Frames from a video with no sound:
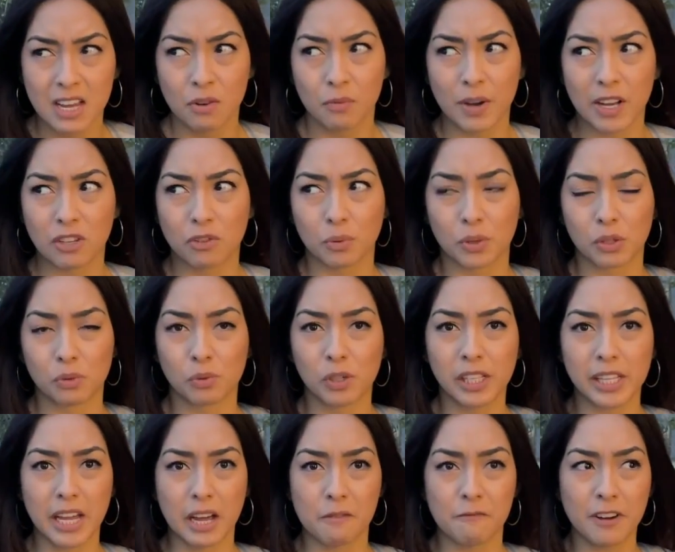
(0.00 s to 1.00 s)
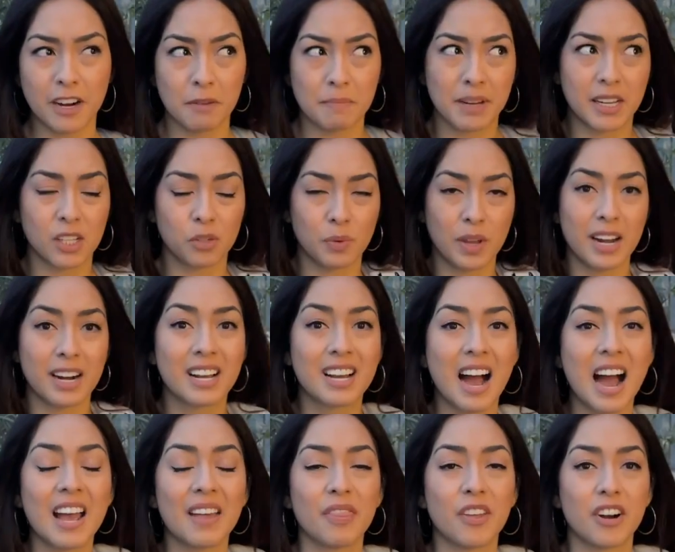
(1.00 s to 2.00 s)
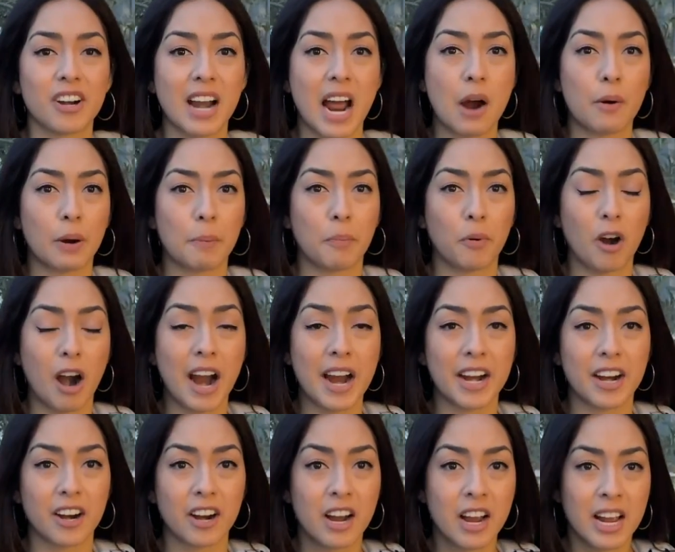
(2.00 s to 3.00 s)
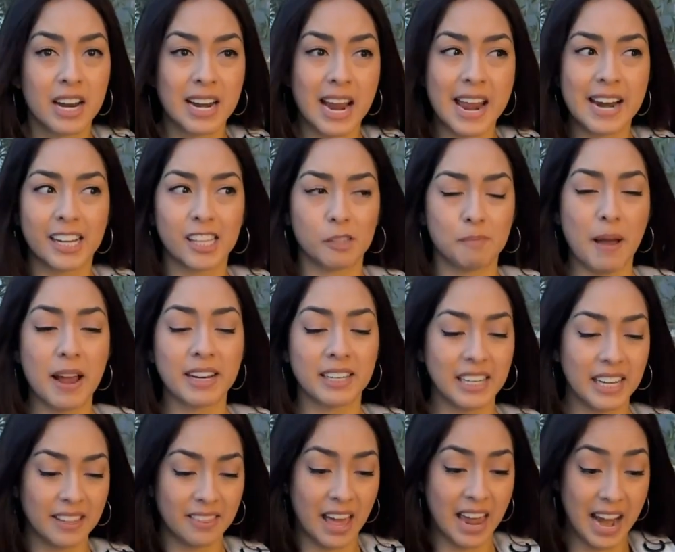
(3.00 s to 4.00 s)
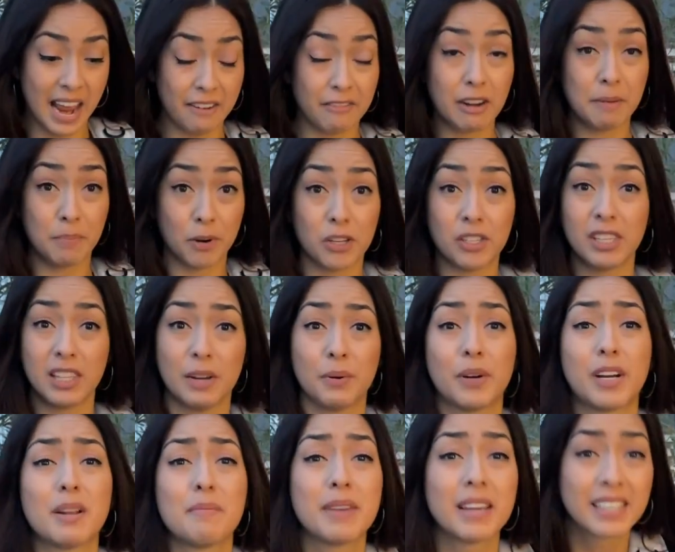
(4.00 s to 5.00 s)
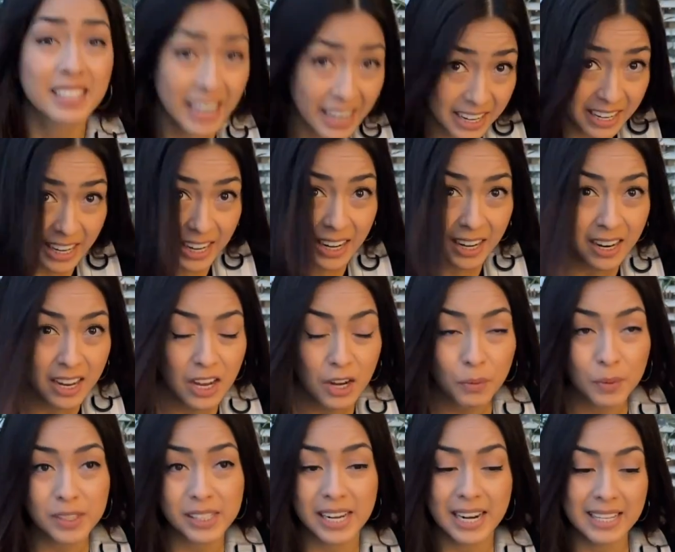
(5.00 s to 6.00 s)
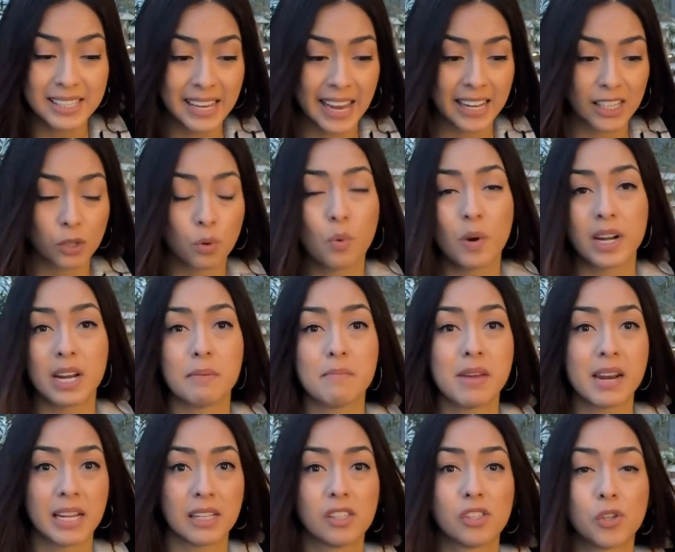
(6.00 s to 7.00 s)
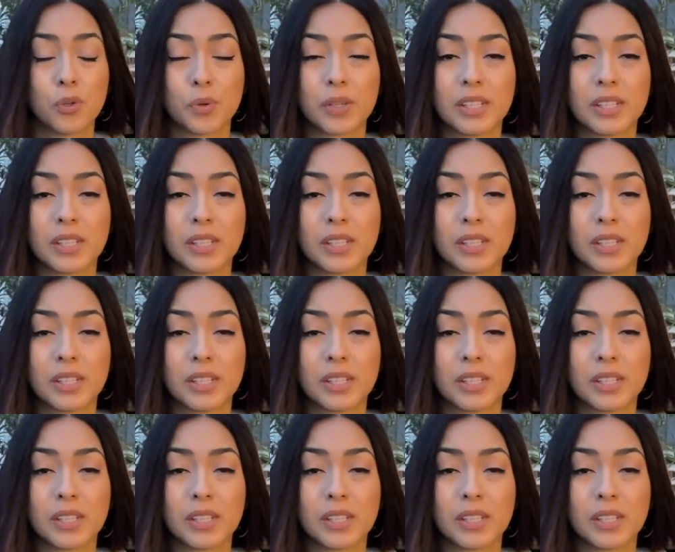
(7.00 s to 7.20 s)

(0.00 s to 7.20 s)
which was really unfair because we had gotten there an hour prior, not expecting that every person they were going to be attending was going to take 20 minutes to